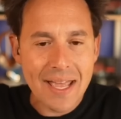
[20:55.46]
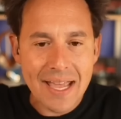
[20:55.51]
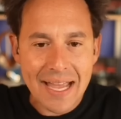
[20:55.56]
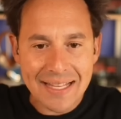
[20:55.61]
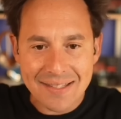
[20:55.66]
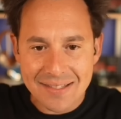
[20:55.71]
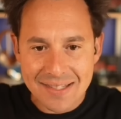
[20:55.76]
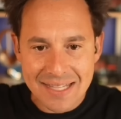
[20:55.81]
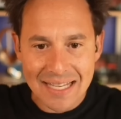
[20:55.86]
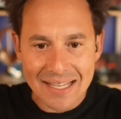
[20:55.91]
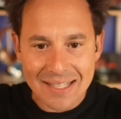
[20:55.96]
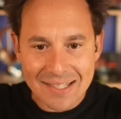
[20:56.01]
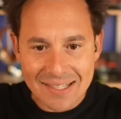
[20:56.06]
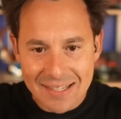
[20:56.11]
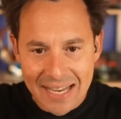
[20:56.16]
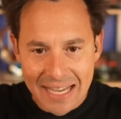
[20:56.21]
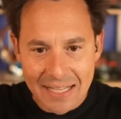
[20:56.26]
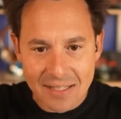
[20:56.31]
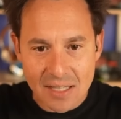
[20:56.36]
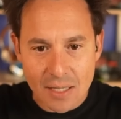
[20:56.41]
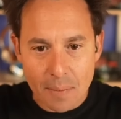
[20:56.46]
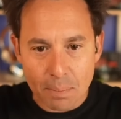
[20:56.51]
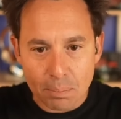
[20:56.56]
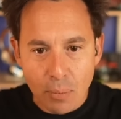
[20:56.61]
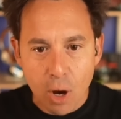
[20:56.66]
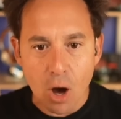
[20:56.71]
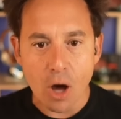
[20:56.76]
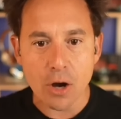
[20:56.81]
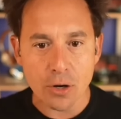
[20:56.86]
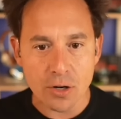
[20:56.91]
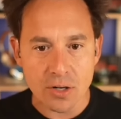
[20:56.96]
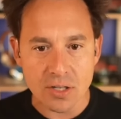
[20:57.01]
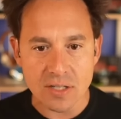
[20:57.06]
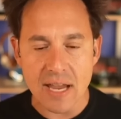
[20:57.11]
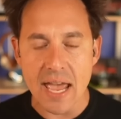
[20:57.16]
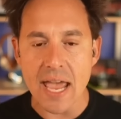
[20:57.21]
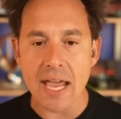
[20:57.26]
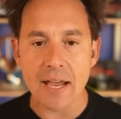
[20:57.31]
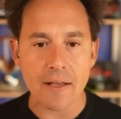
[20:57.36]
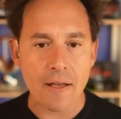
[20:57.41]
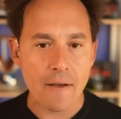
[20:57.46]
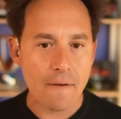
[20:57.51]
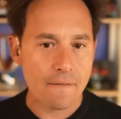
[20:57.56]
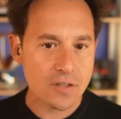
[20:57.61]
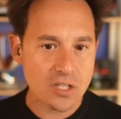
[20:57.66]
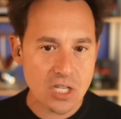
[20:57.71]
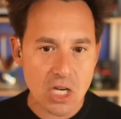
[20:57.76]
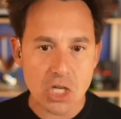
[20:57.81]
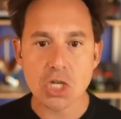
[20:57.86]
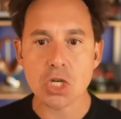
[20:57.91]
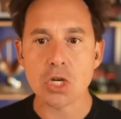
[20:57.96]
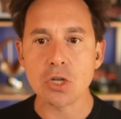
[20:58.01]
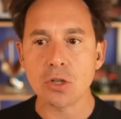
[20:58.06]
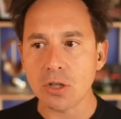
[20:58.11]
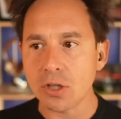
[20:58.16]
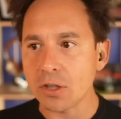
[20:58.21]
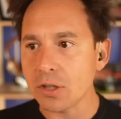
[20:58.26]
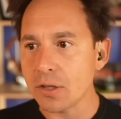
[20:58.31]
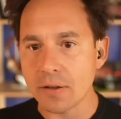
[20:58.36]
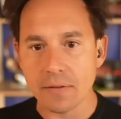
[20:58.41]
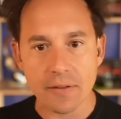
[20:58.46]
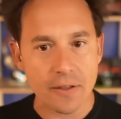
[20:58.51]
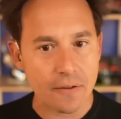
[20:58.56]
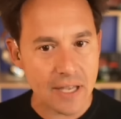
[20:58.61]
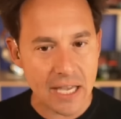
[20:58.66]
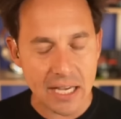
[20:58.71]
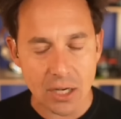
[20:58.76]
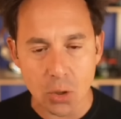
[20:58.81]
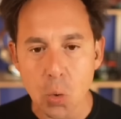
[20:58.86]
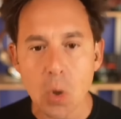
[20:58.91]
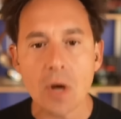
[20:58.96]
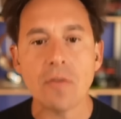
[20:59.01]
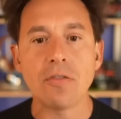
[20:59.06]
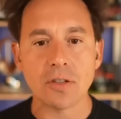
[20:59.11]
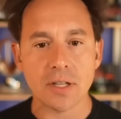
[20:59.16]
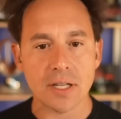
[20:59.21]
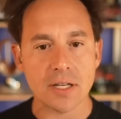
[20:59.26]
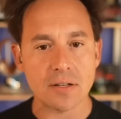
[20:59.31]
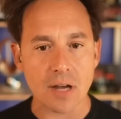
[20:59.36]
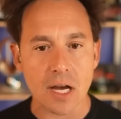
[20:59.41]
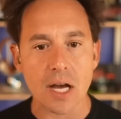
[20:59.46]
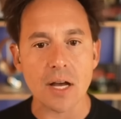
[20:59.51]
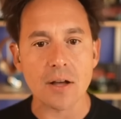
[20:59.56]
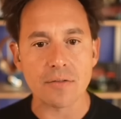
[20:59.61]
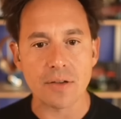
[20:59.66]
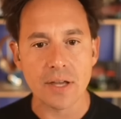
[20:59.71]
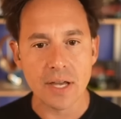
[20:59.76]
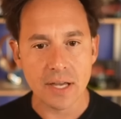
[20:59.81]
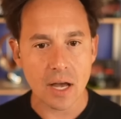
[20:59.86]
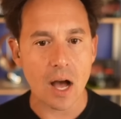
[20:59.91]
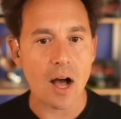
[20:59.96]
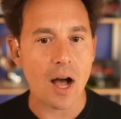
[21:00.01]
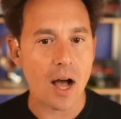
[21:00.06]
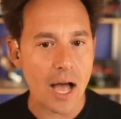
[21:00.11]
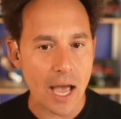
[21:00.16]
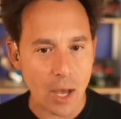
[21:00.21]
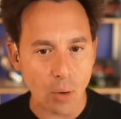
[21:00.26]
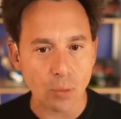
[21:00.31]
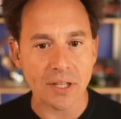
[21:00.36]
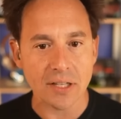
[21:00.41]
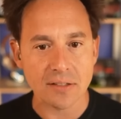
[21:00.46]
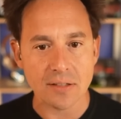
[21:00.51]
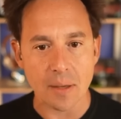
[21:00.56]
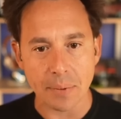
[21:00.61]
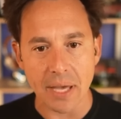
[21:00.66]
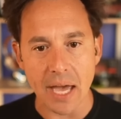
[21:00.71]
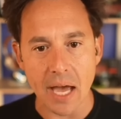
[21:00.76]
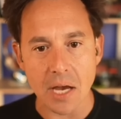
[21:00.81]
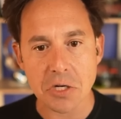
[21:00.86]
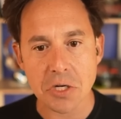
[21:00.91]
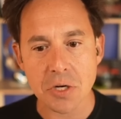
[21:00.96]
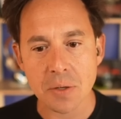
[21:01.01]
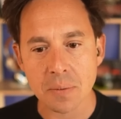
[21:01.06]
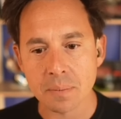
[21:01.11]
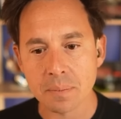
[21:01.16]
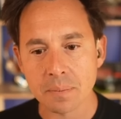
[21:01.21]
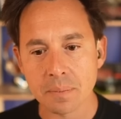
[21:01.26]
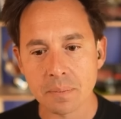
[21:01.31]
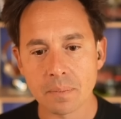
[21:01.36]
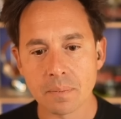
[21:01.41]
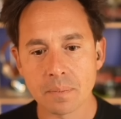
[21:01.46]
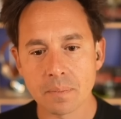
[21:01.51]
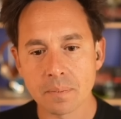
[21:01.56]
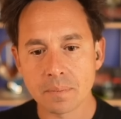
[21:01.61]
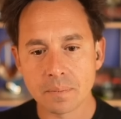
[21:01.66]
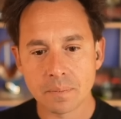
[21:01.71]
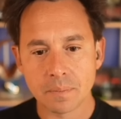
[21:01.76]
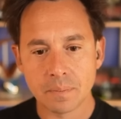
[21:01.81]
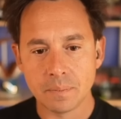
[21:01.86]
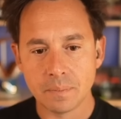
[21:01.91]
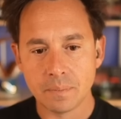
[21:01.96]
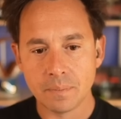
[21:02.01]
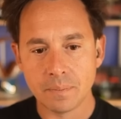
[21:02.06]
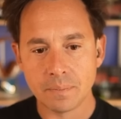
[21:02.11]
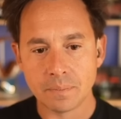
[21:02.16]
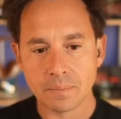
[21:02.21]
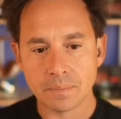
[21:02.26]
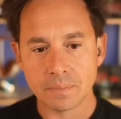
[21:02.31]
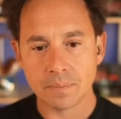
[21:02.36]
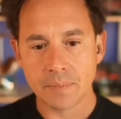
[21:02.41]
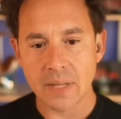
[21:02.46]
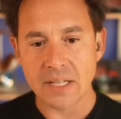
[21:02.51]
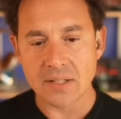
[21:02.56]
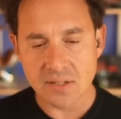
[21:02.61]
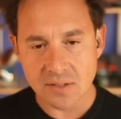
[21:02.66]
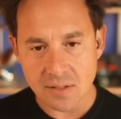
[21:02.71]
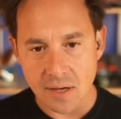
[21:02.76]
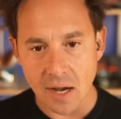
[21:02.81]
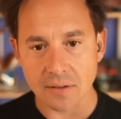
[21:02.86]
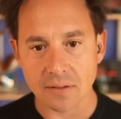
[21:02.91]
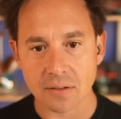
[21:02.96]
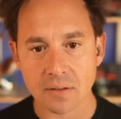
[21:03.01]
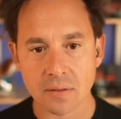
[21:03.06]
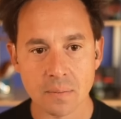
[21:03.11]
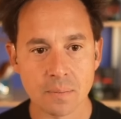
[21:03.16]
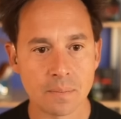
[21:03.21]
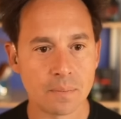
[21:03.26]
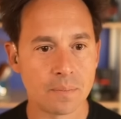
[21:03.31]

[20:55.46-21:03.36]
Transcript: It's the modern day digital equivalent of I only accept cash. It sucks.